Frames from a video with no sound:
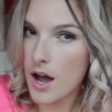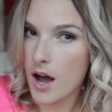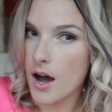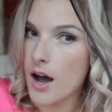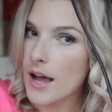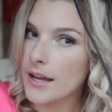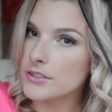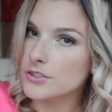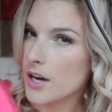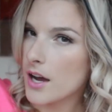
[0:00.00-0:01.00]
I
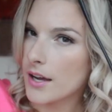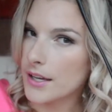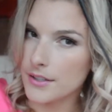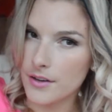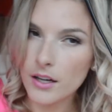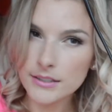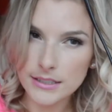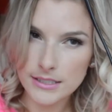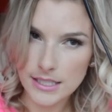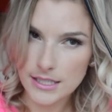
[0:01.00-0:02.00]
try not
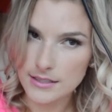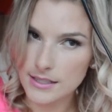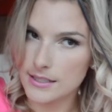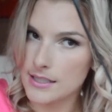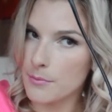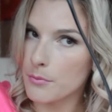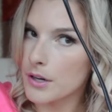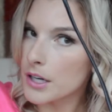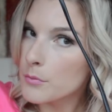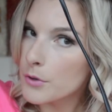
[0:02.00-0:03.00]
to tease except
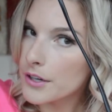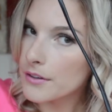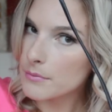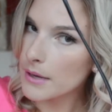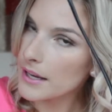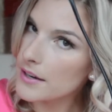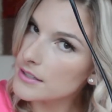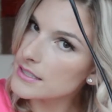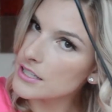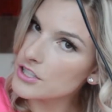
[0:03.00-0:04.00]
when I'm wearing my hair
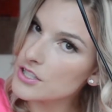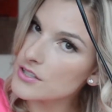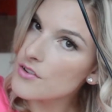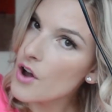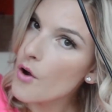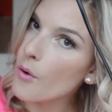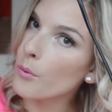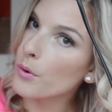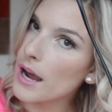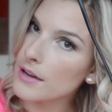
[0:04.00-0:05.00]
extensions,
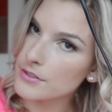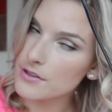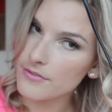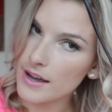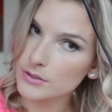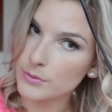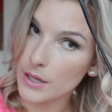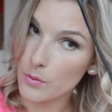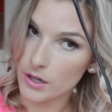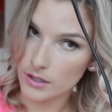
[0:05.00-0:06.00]
or after the fact when
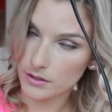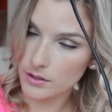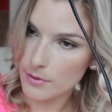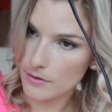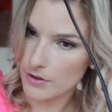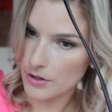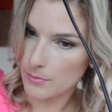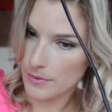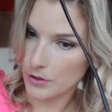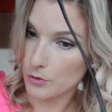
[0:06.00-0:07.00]
I want a little bit of volume
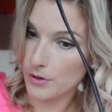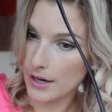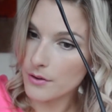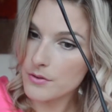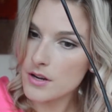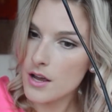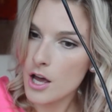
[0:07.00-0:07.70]
at the crown.